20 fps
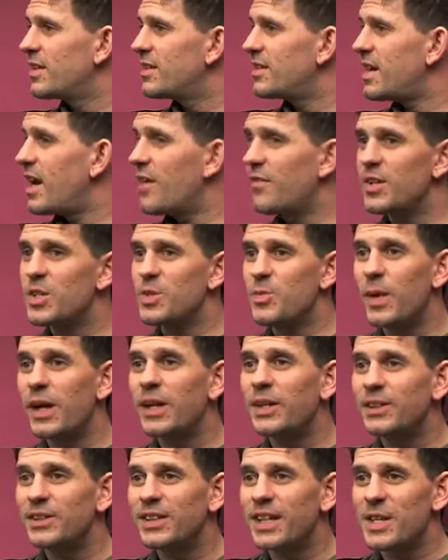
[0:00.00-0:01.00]
Travis
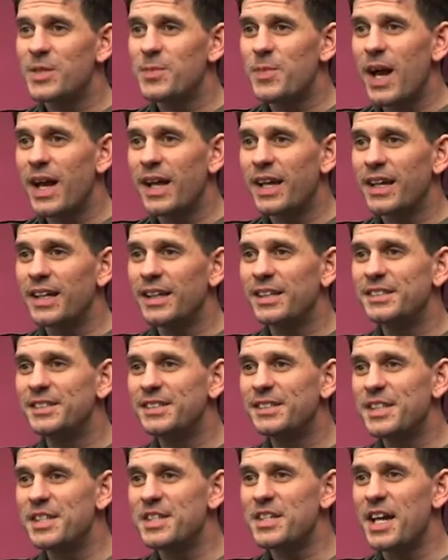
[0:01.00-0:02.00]
Bickle gets back at
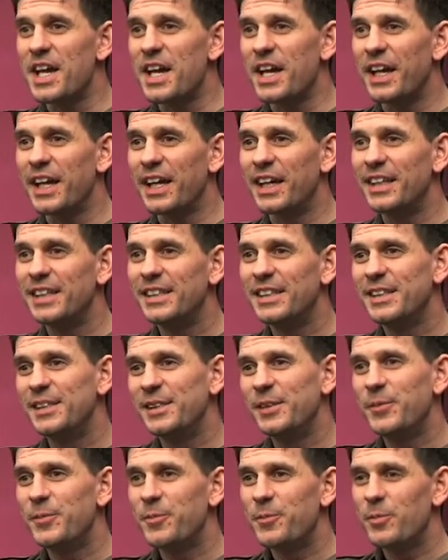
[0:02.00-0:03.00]
society
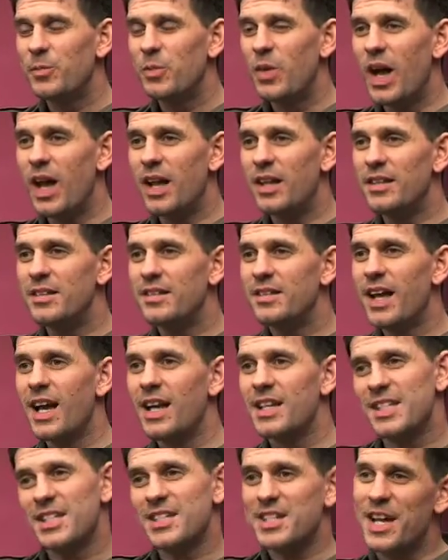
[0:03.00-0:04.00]
in
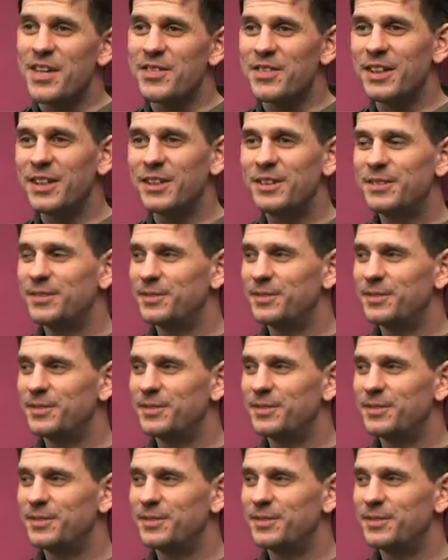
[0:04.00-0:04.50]
Taxi Driver.